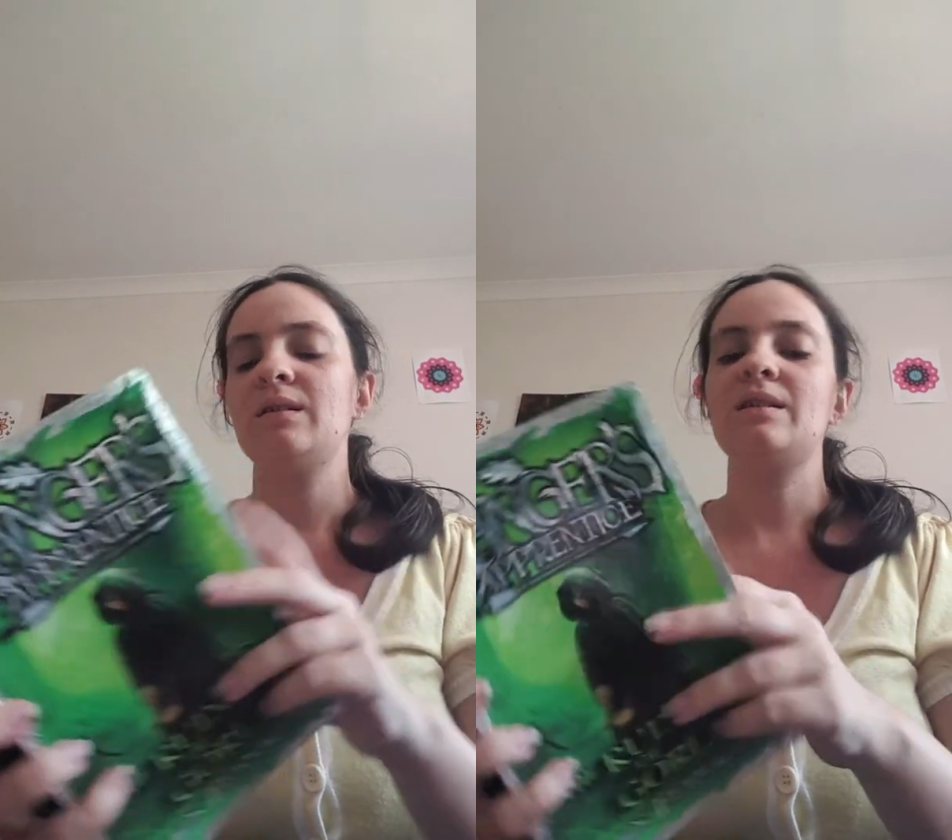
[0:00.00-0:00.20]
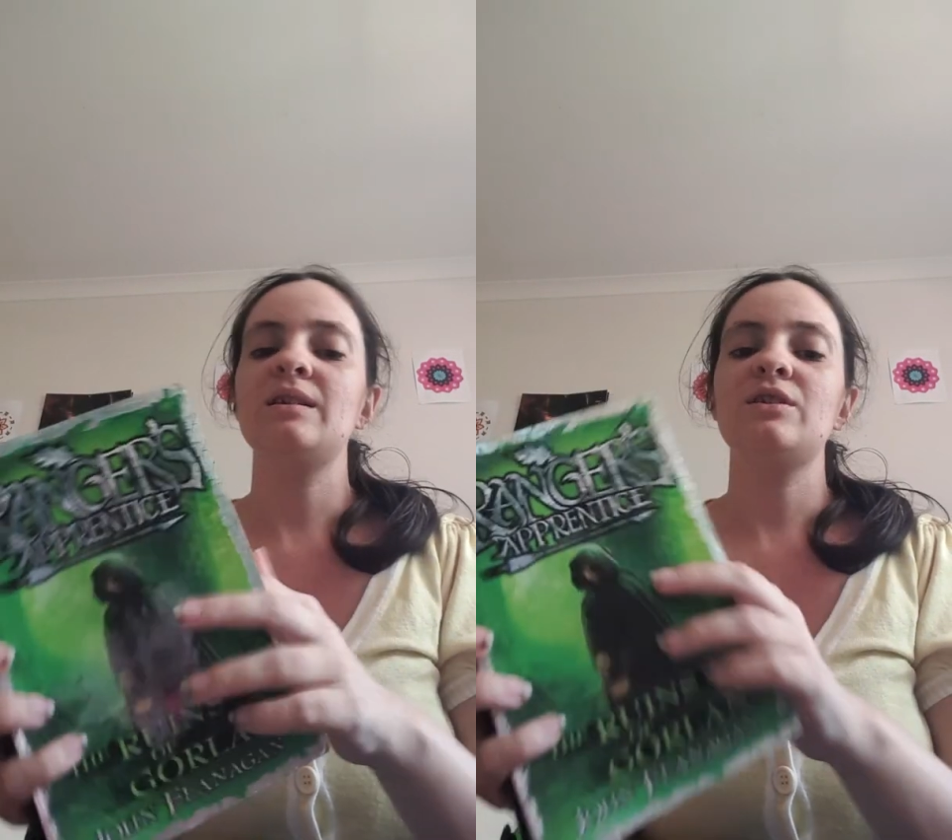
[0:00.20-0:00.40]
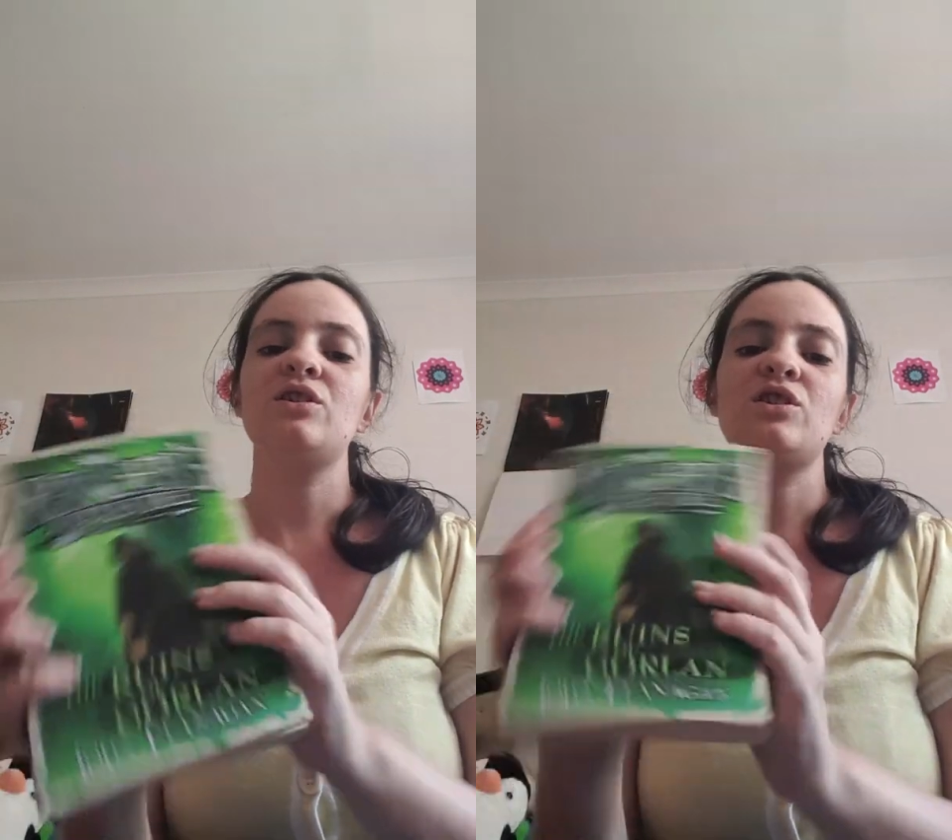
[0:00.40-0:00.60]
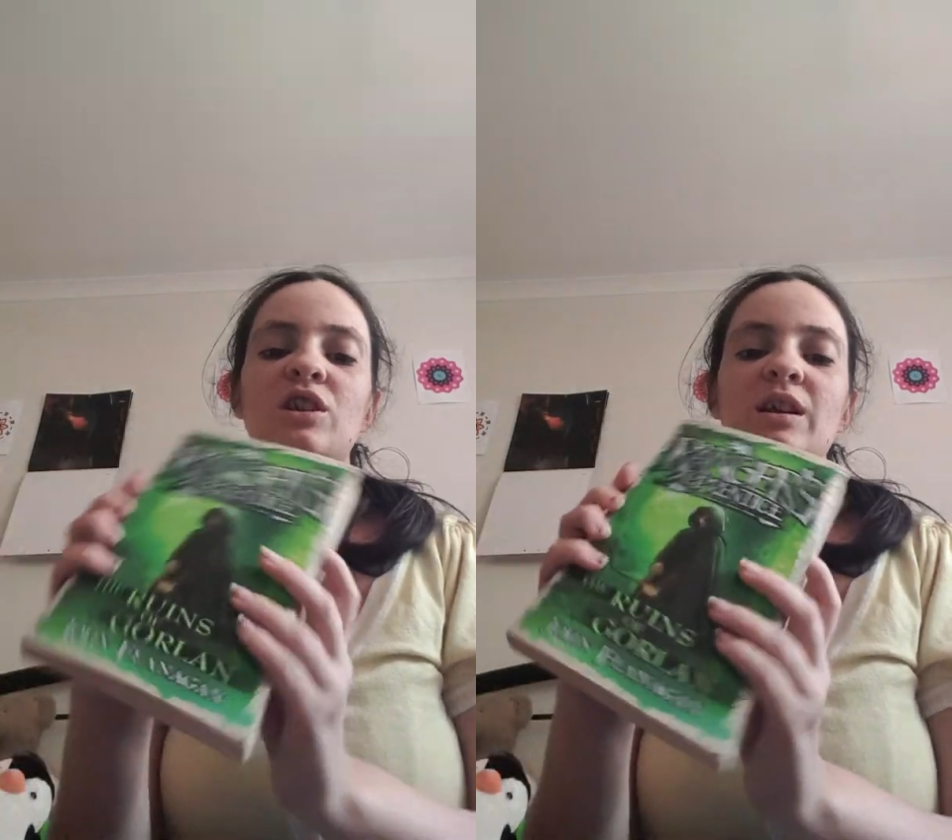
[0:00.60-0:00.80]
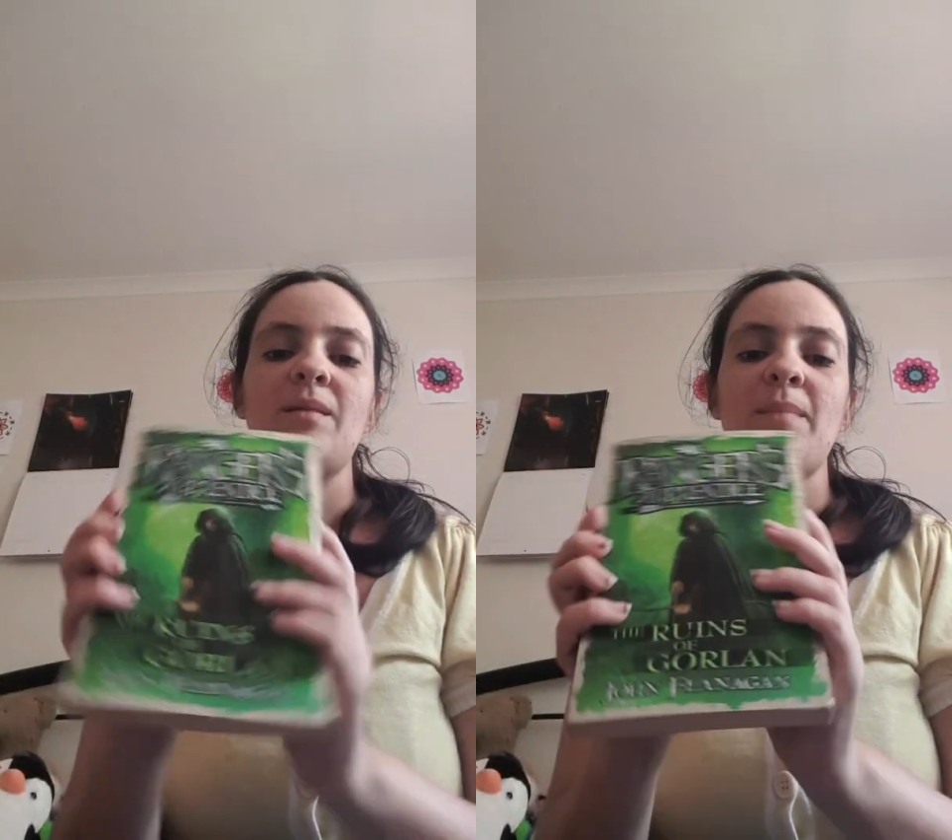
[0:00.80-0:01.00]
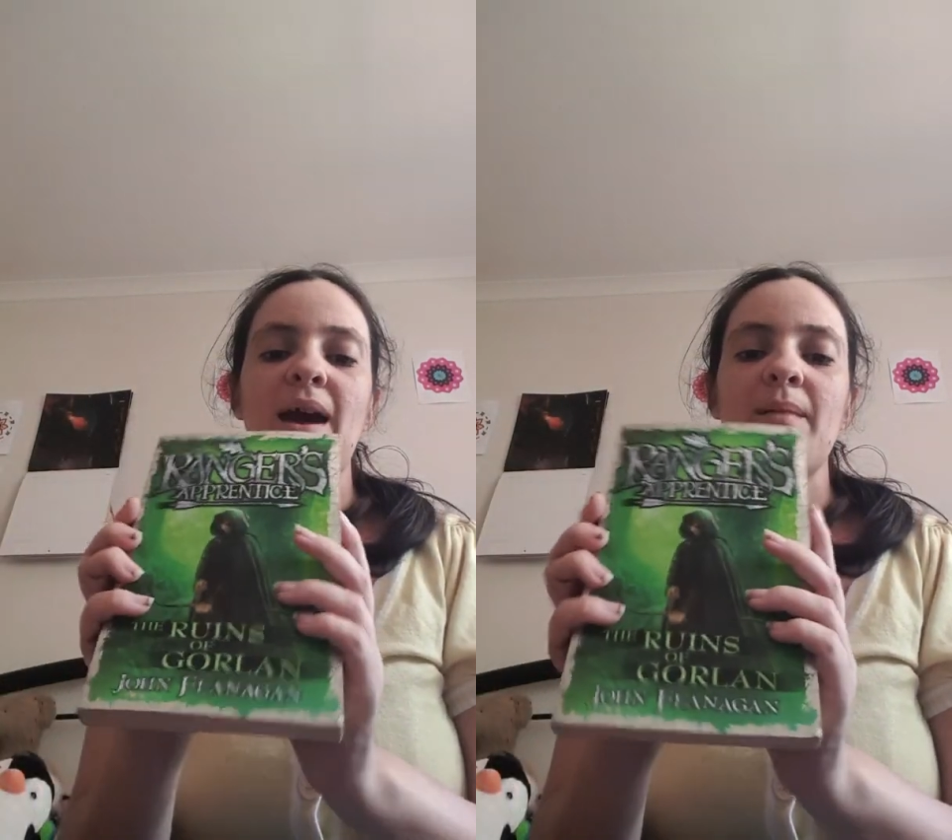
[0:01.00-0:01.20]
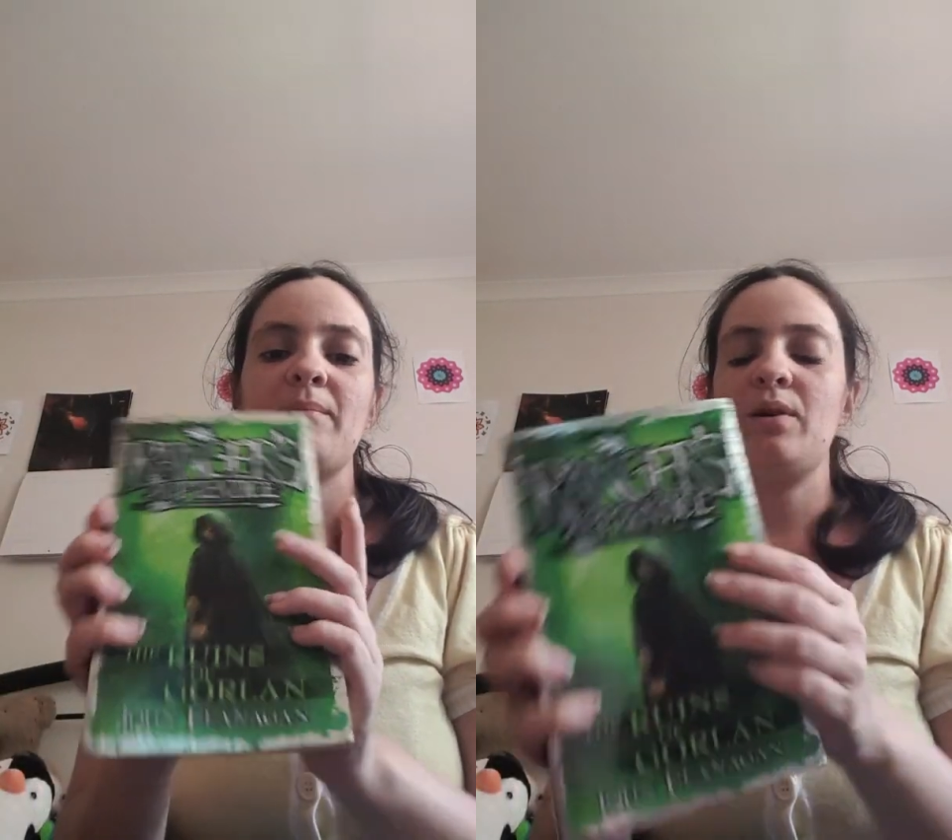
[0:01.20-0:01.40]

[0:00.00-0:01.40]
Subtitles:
there's usually a map